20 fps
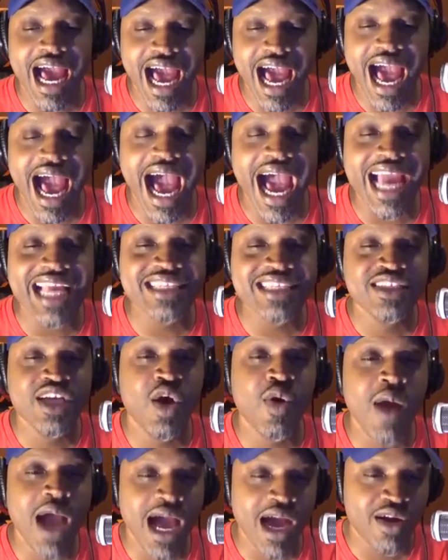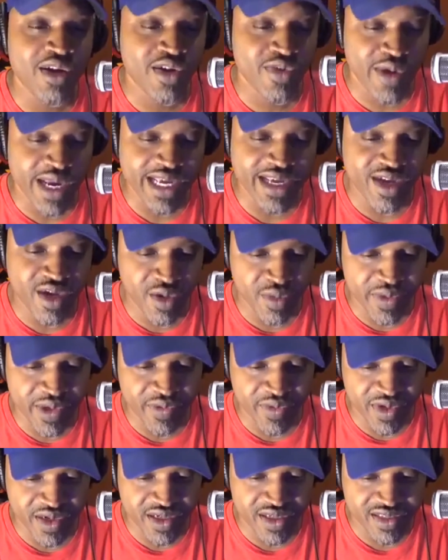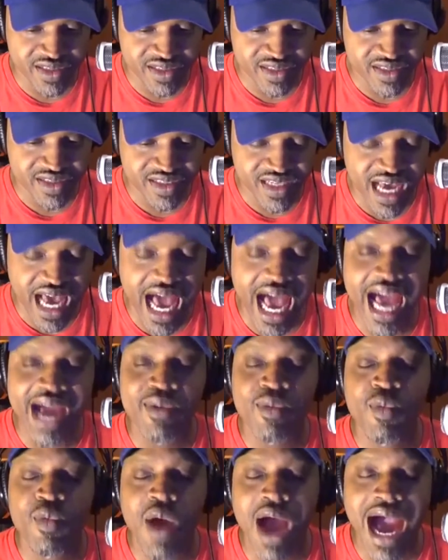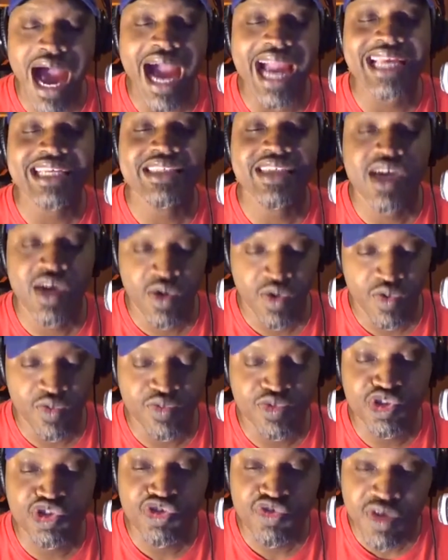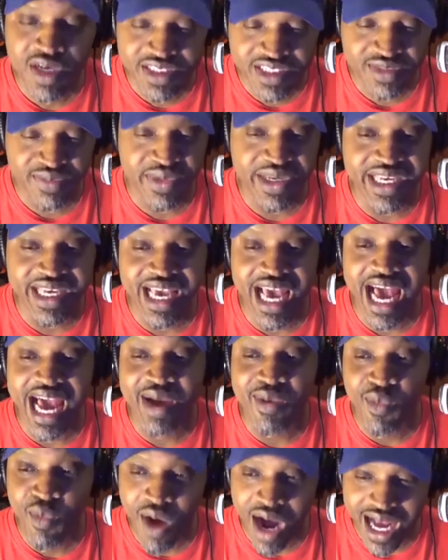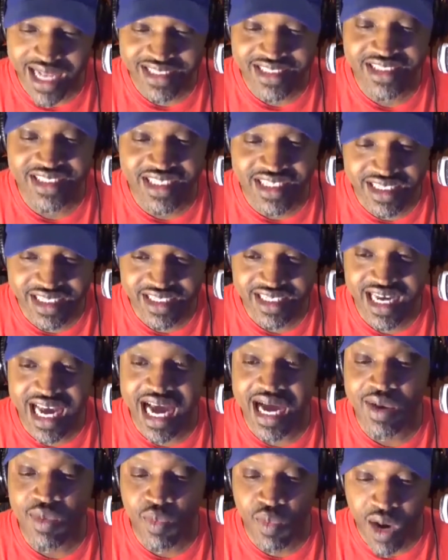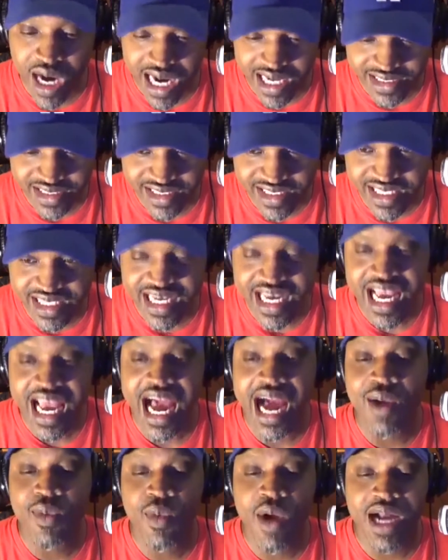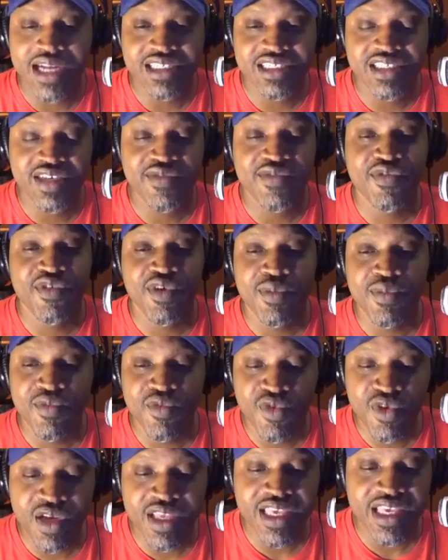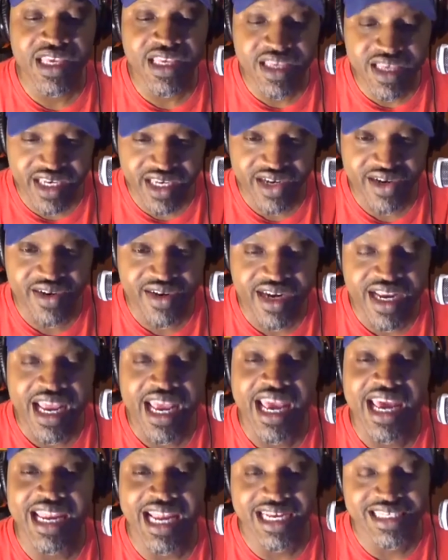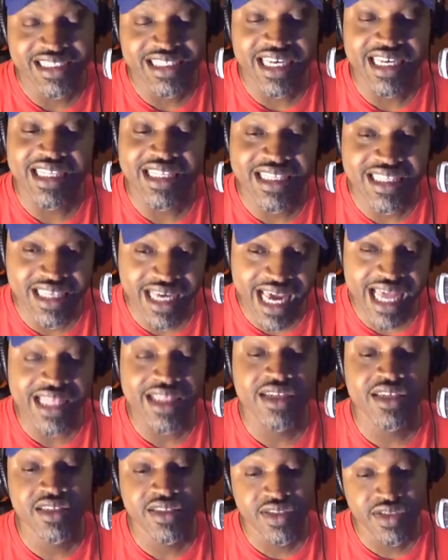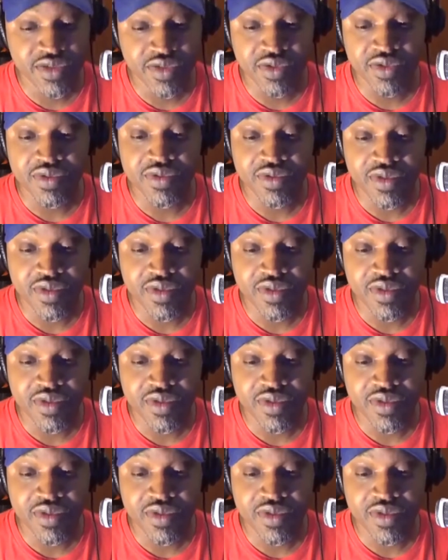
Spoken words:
I know how great Kobe was. I know. Trust me. I watched it. I watched it from rookie year, and I said that little dude